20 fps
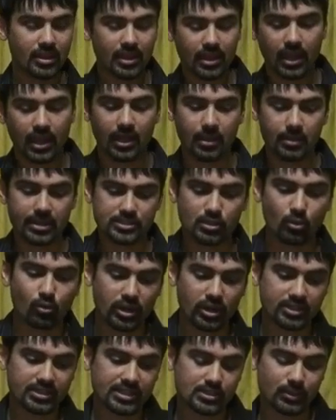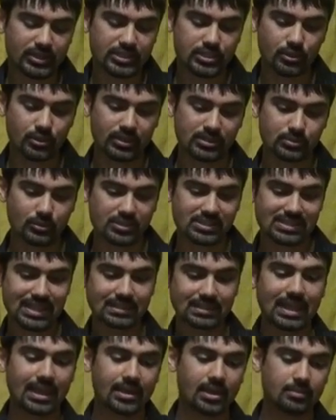Um, and so one of the things we do is we'll
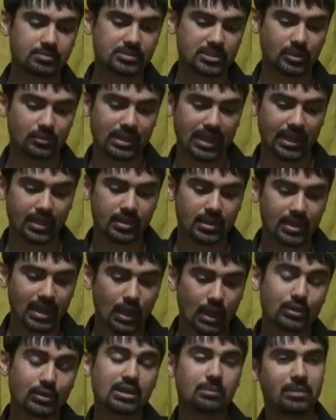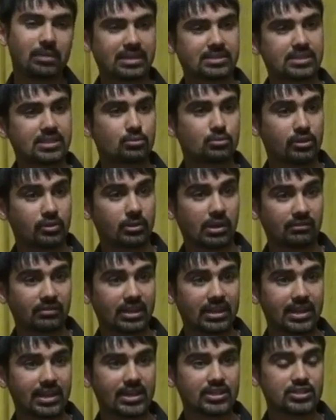set that up so that I'll get a message when we're on
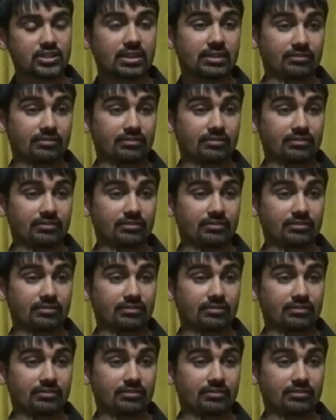vacation.